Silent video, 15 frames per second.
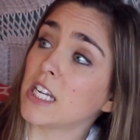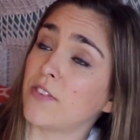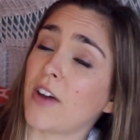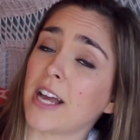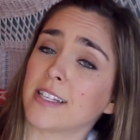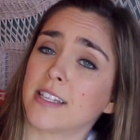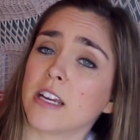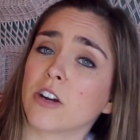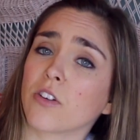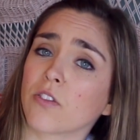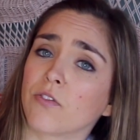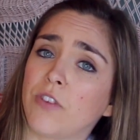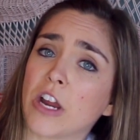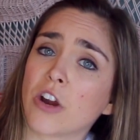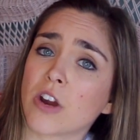the advice
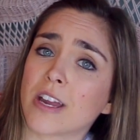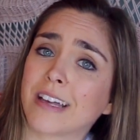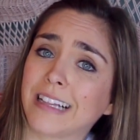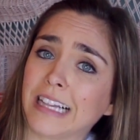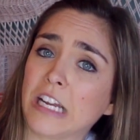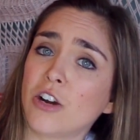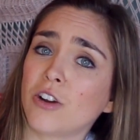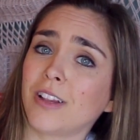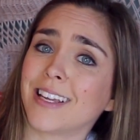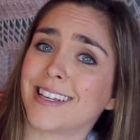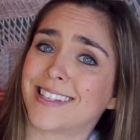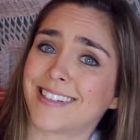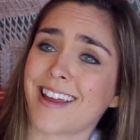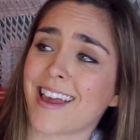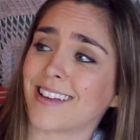here very
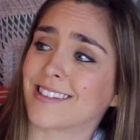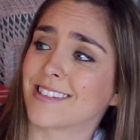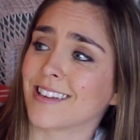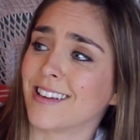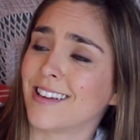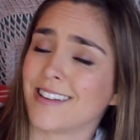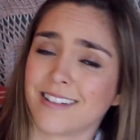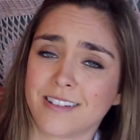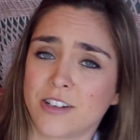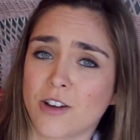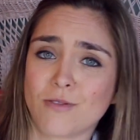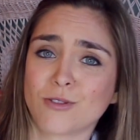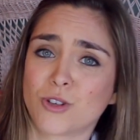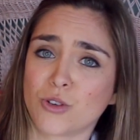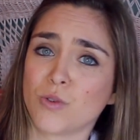clearly states,
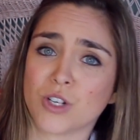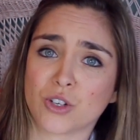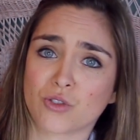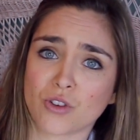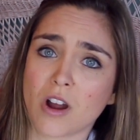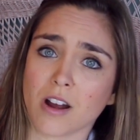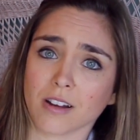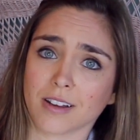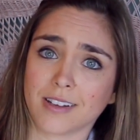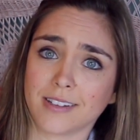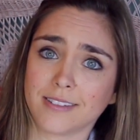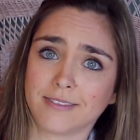don't do it drunk.